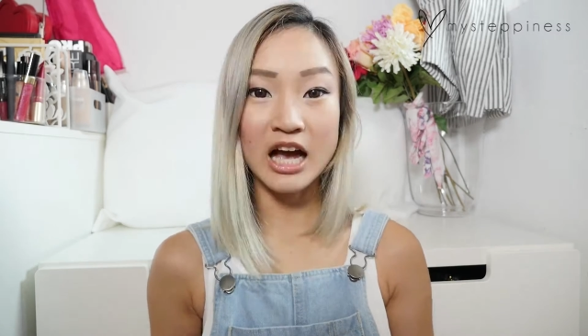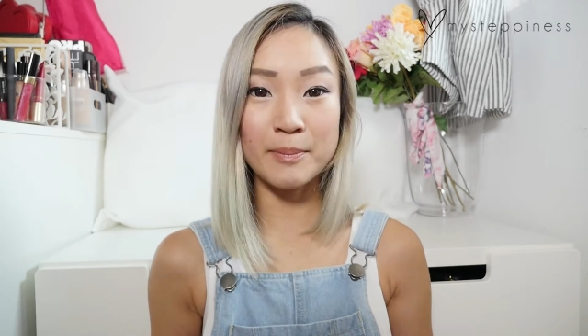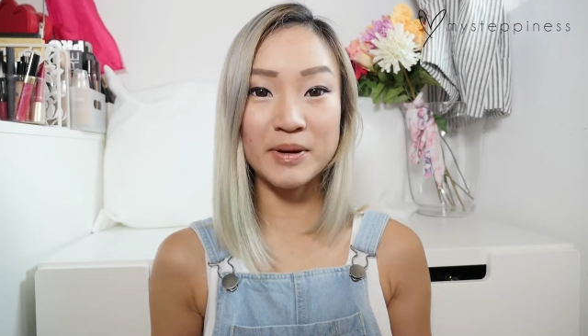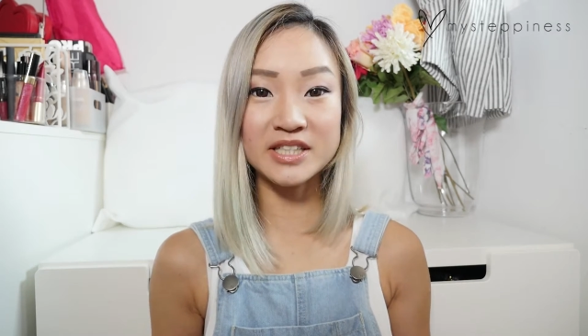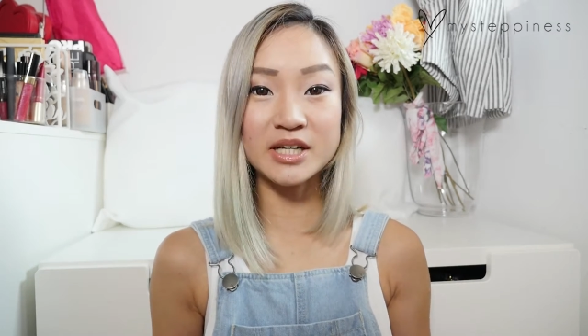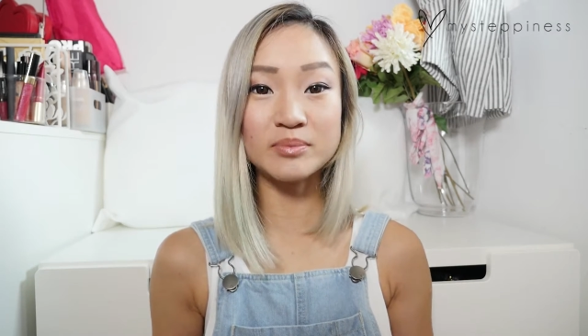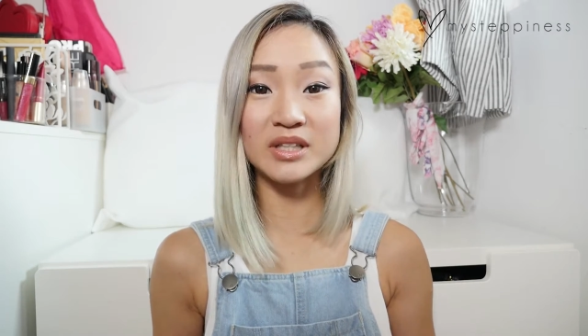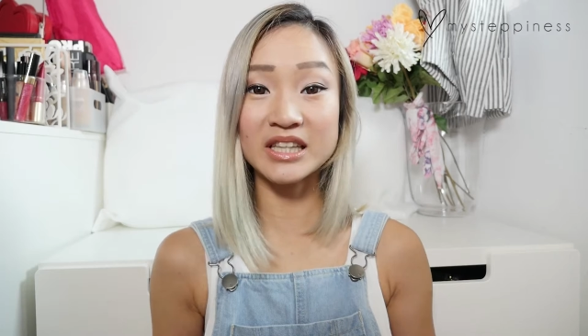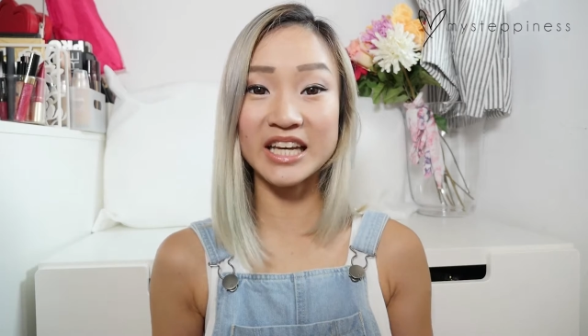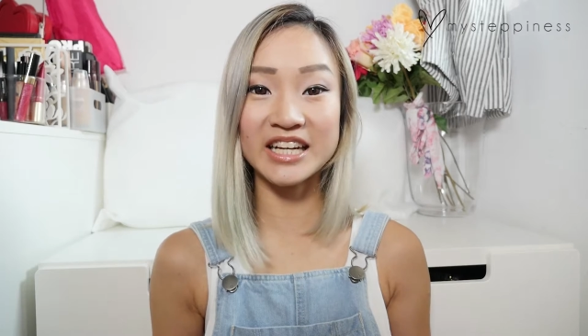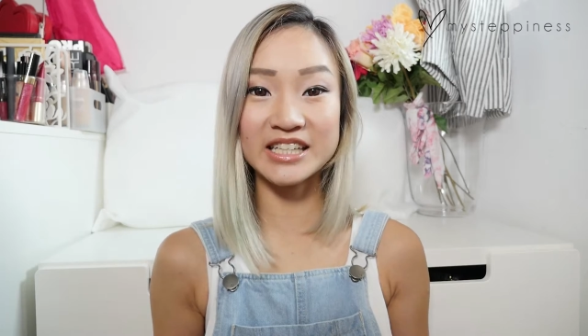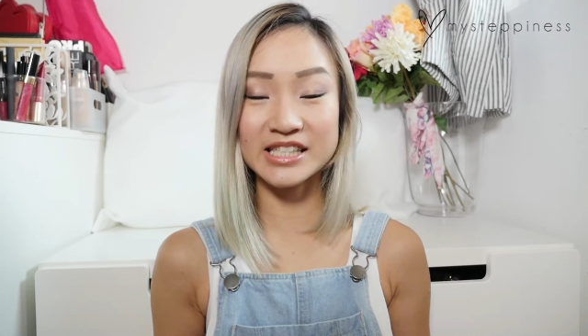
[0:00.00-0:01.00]
I picked up the
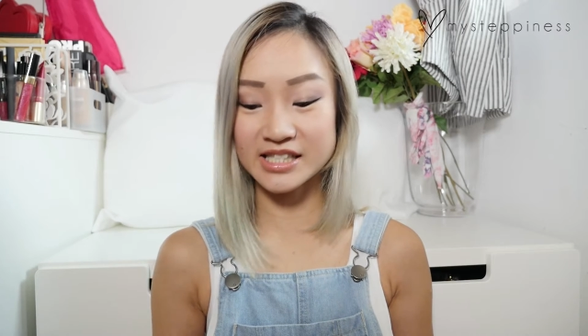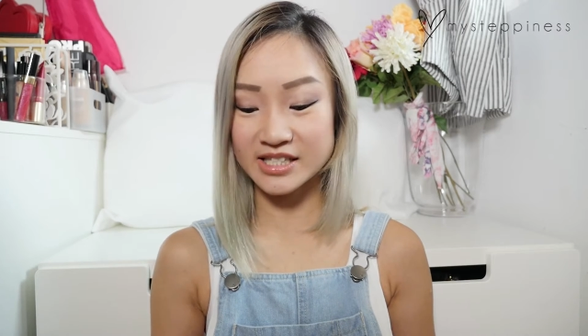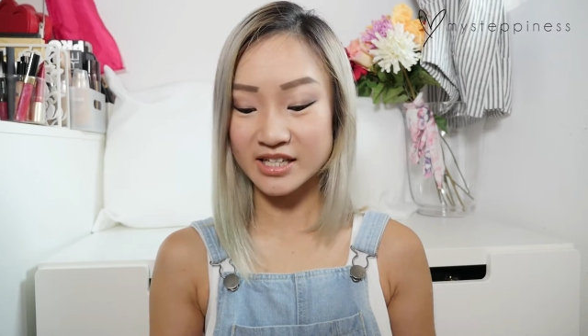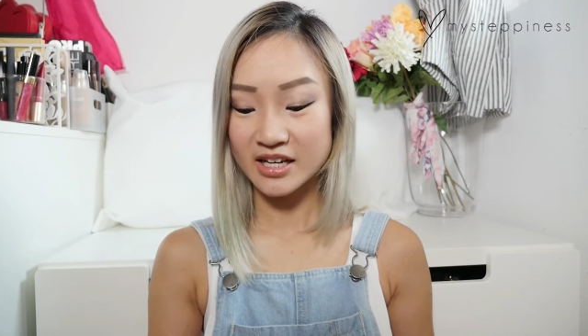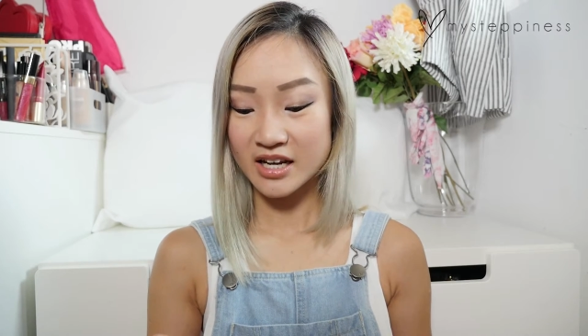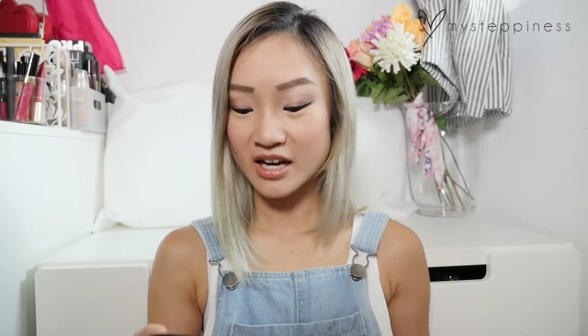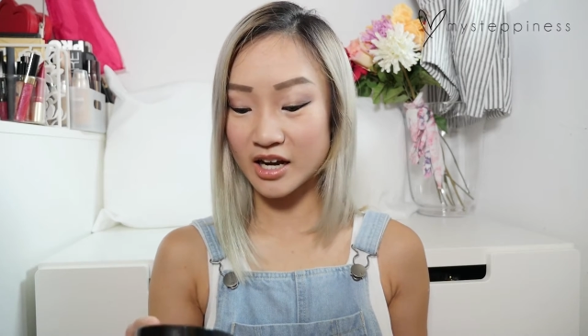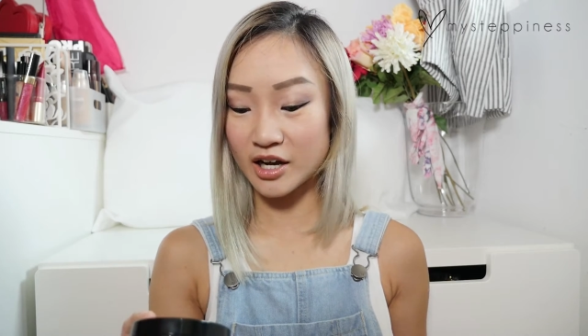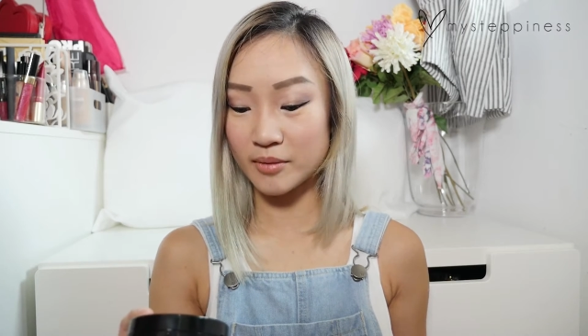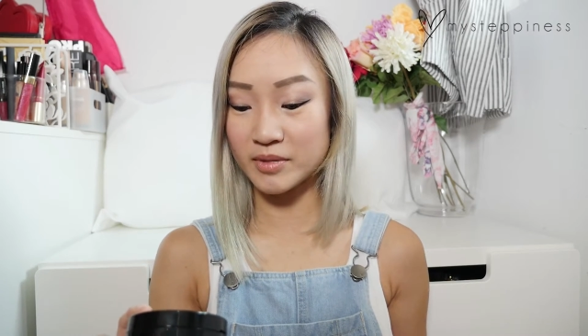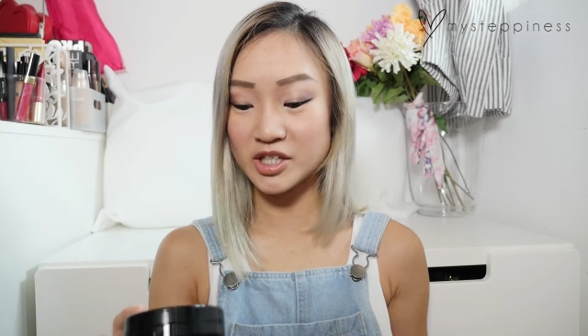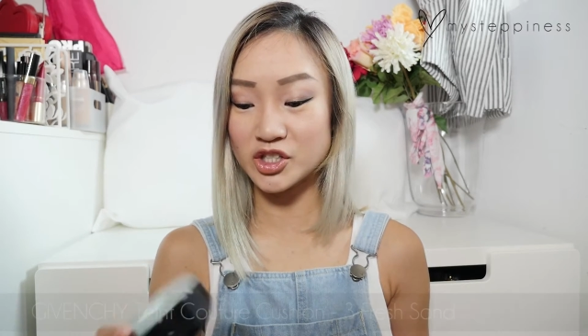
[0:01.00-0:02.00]
latest
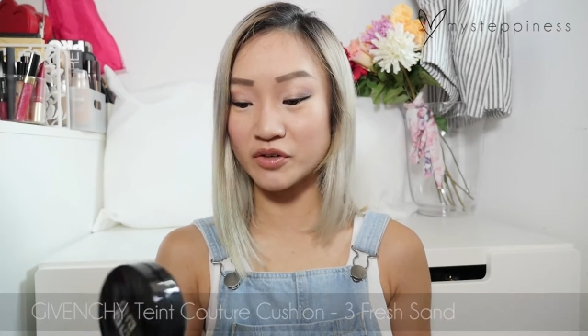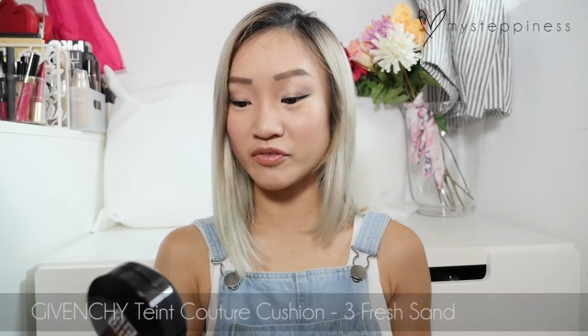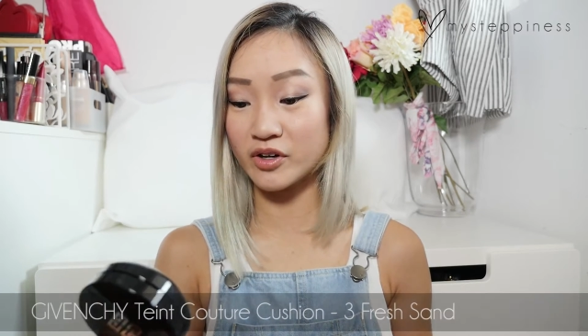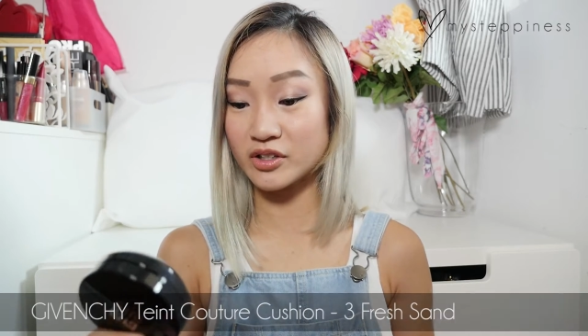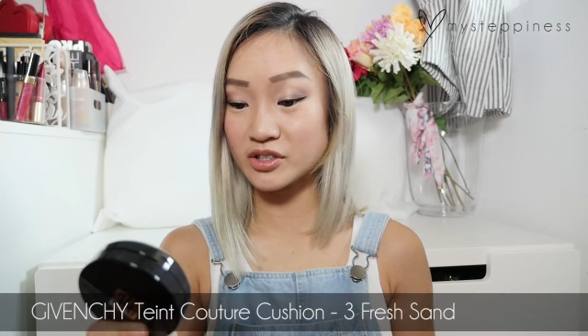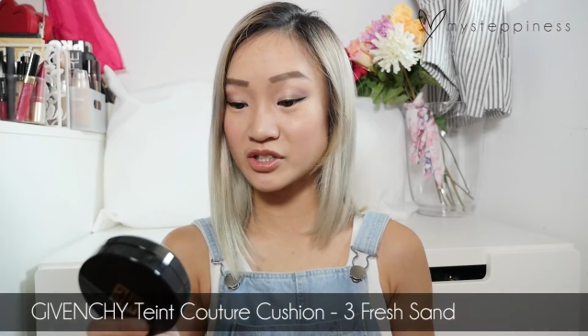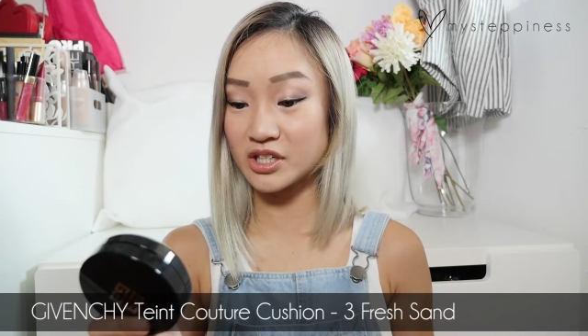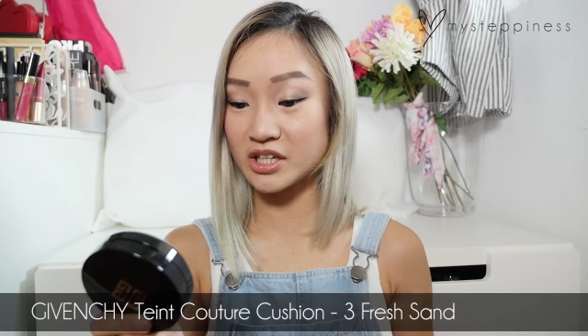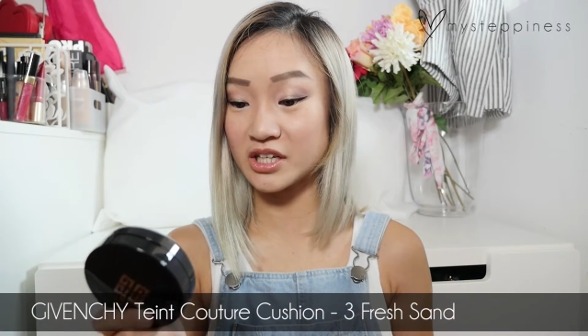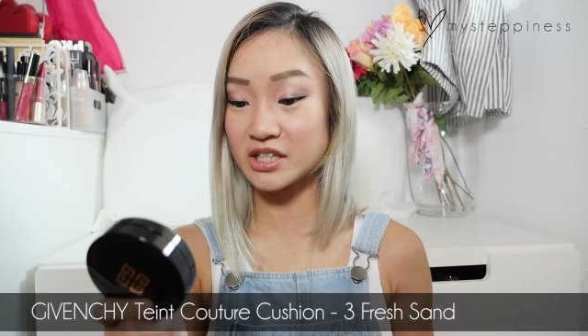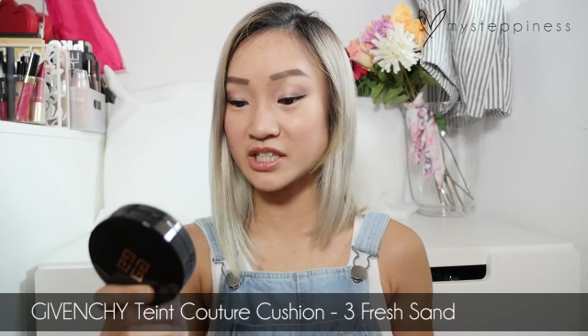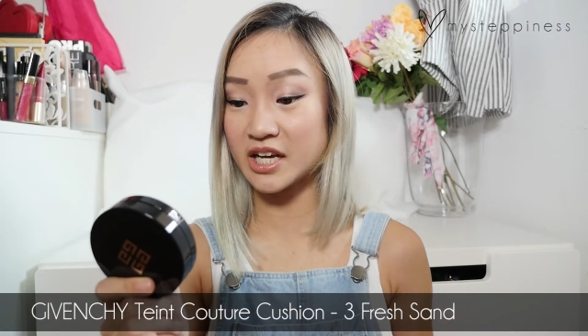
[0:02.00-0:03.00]

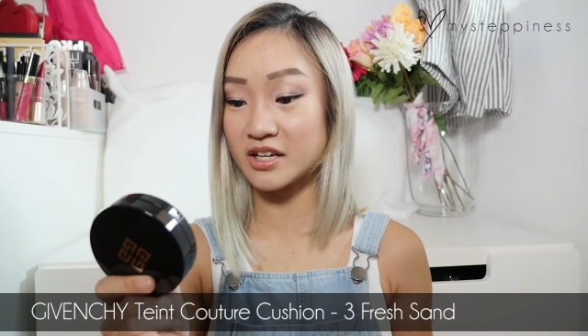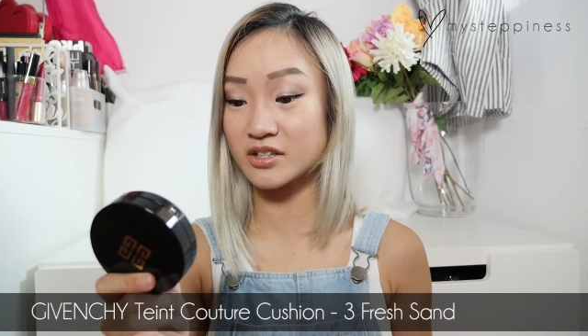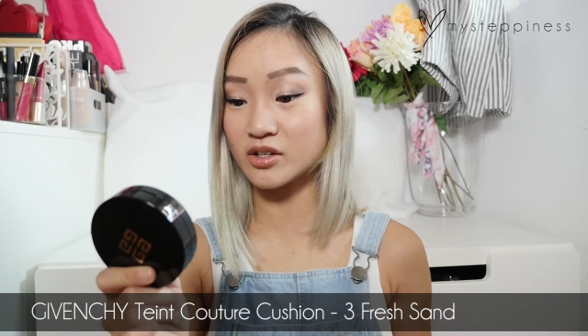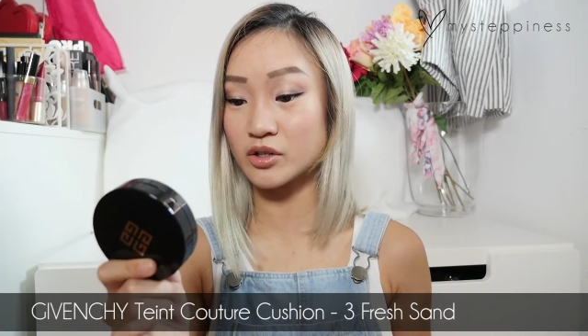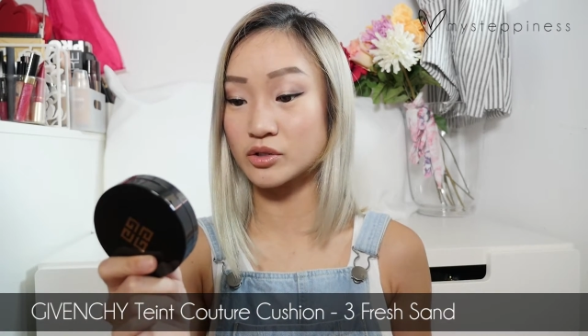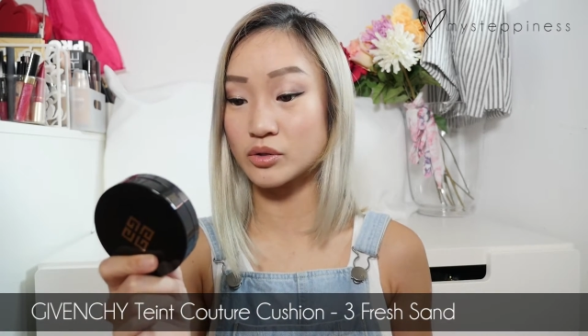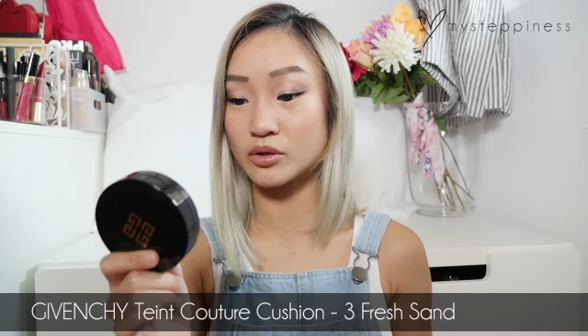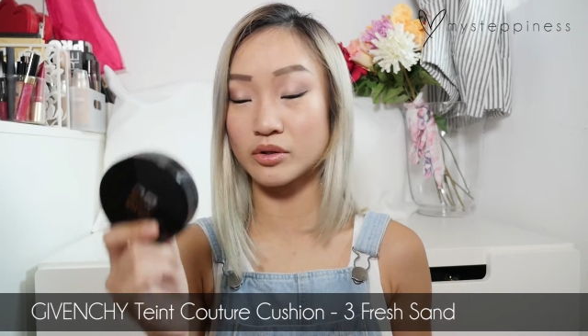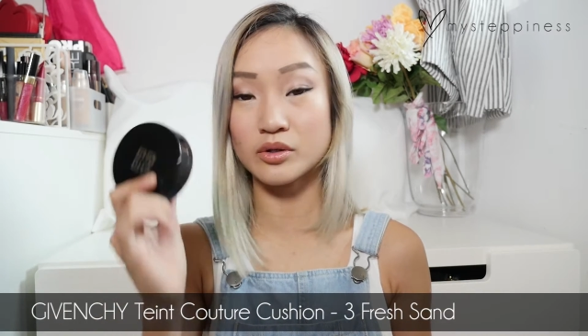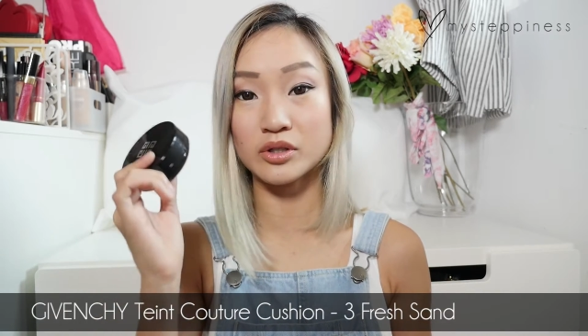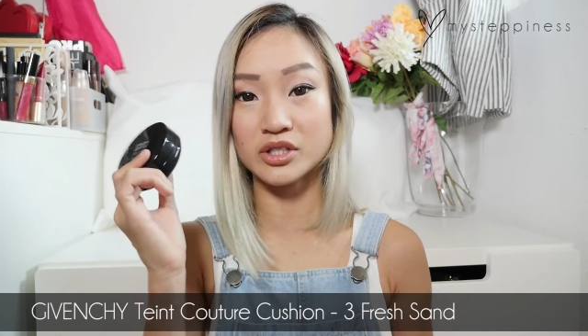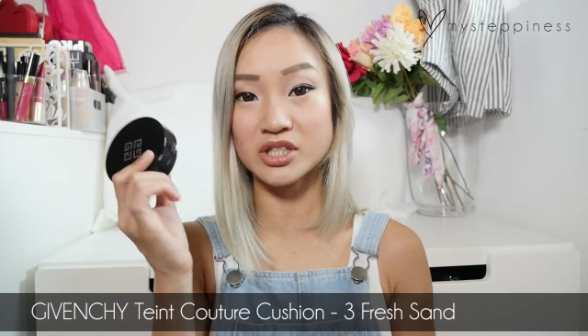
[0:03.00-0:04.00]
Givenchy Teint Couture
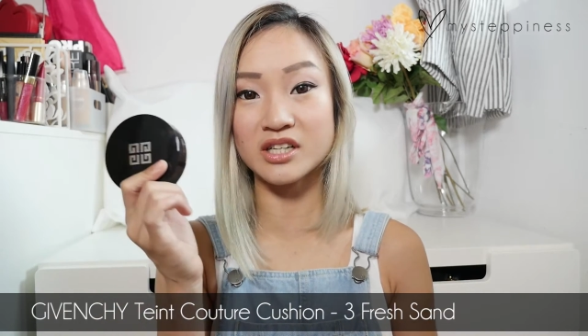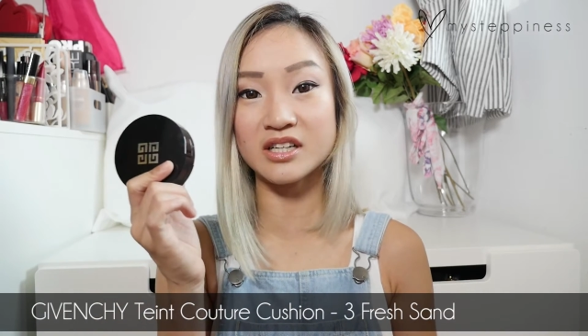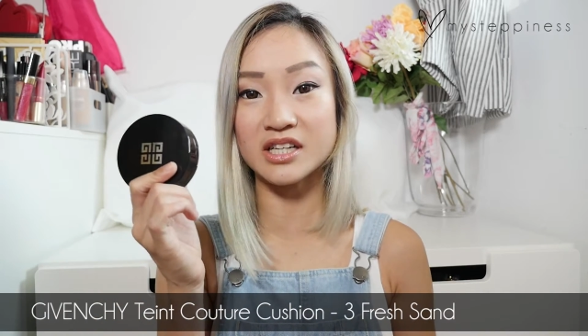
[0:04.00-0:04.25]
cushion.